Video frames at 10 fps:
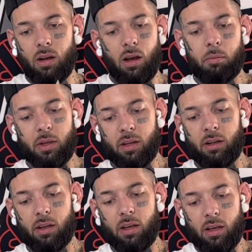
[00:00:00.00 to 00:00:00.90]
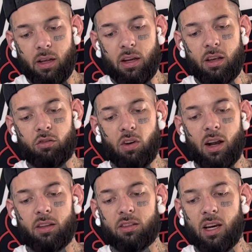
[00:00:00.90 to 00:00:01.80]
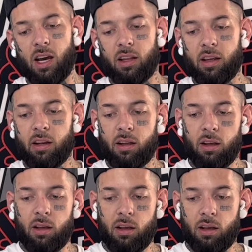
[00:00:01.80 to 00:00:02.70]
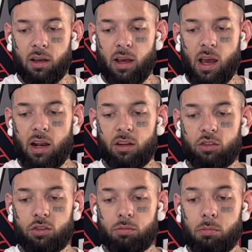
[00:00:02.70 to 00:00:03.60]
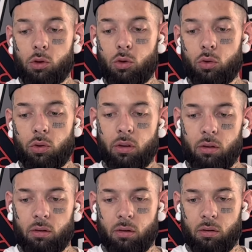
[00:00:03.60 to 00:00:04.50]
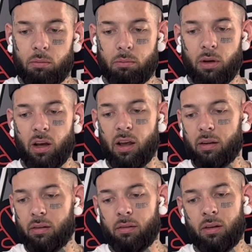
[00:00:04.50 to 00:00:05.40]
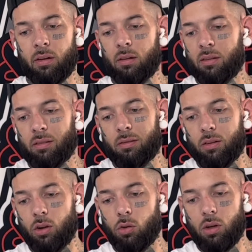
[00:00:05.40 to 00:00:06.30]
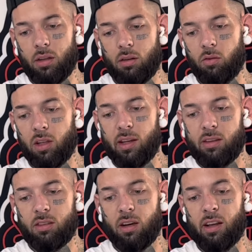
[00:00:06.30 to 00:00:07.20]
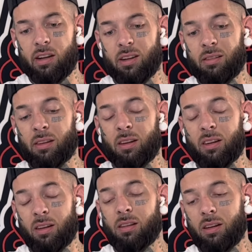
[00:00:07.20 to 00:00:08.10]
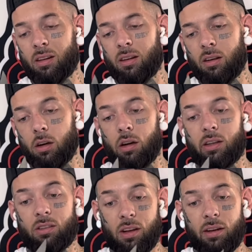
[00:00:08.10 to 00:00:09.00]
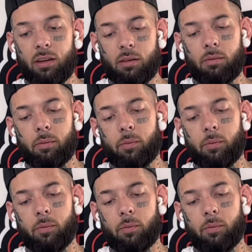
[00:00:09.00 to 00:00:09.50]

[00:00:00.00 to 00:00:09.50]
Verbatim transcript: I mean, it is rock solid and it's smooth, but you know, nothing really excited or exciting.